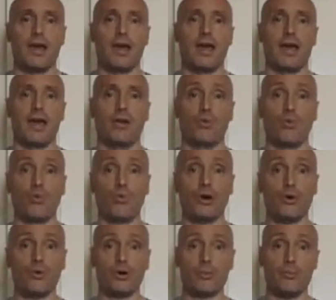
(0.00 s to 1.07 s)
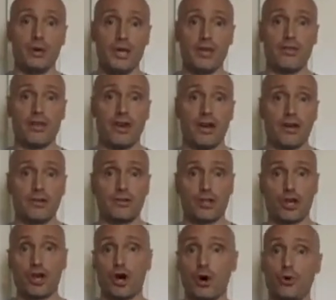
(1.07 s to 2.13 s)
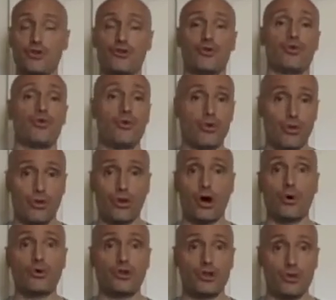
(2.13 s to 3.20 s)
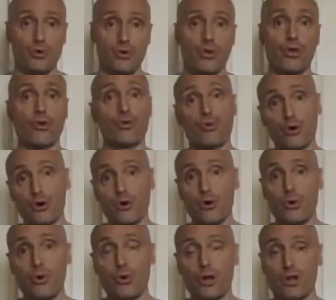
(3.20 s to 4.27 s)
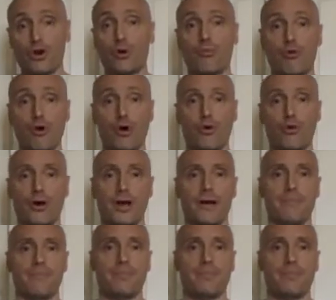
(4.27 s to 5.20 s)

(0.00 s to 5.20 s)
And we will be there to coach you through your program.